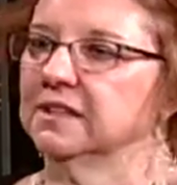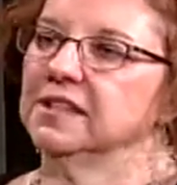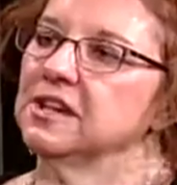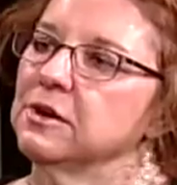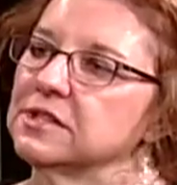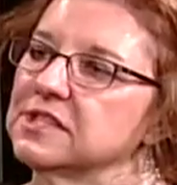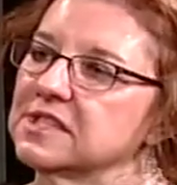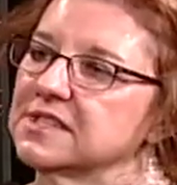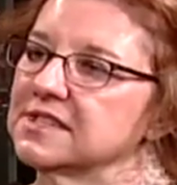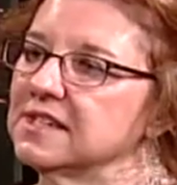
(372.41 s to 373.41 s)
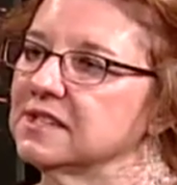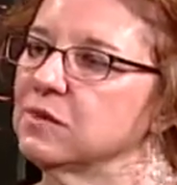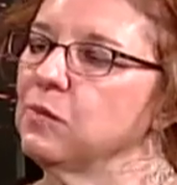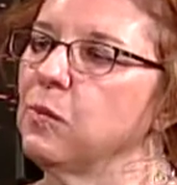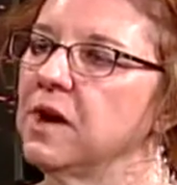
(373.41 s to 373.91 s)
you know, it's just it's
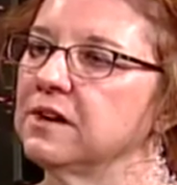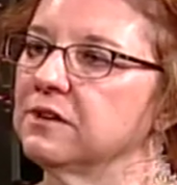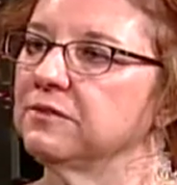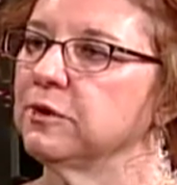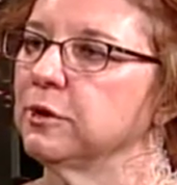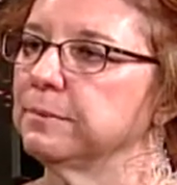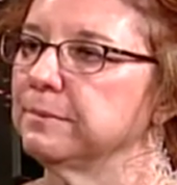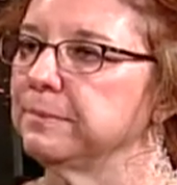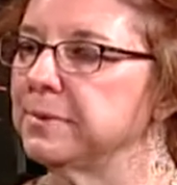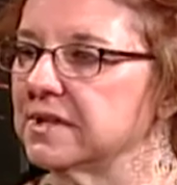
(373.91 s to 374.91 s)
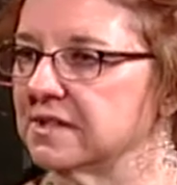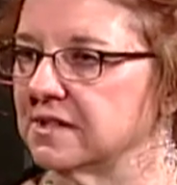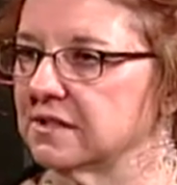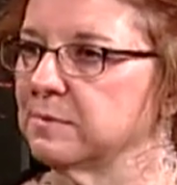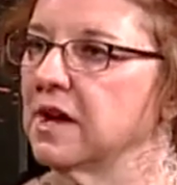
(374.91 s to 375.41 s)
a wonderful
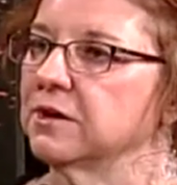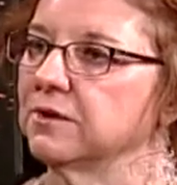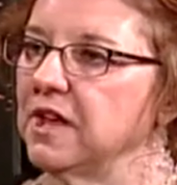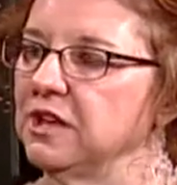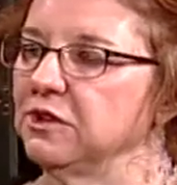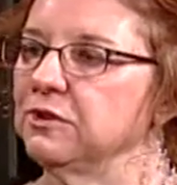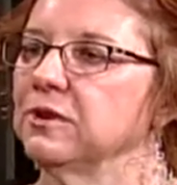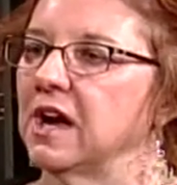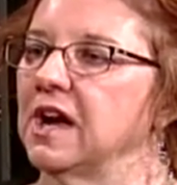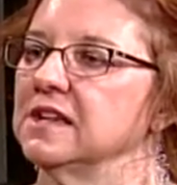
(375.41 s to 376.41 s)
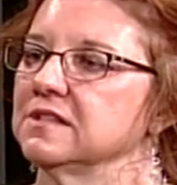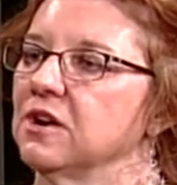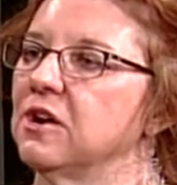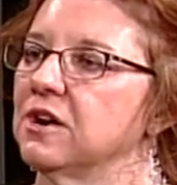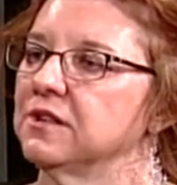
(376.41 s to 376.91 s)
business model that you guys
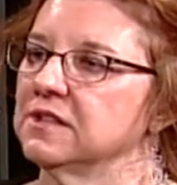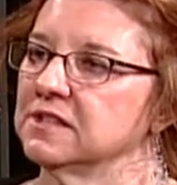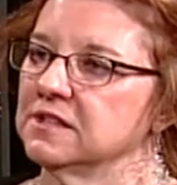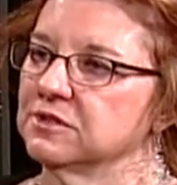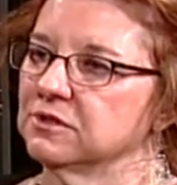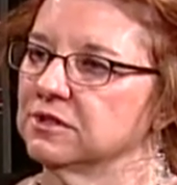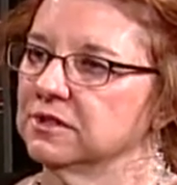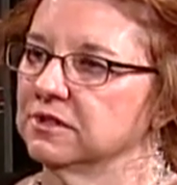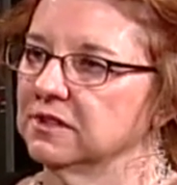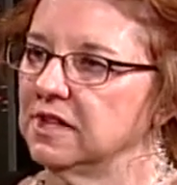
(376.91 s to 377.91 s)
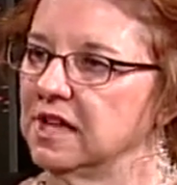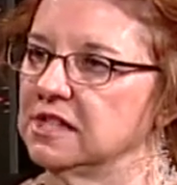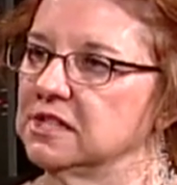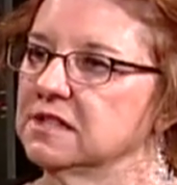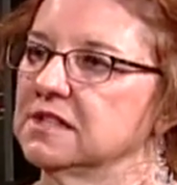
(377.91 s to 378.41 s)
are the central
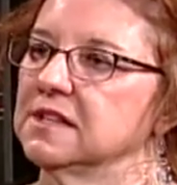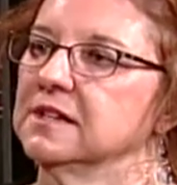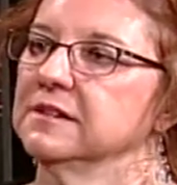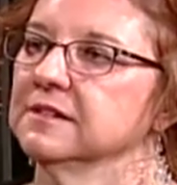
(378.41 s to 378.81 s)
agency.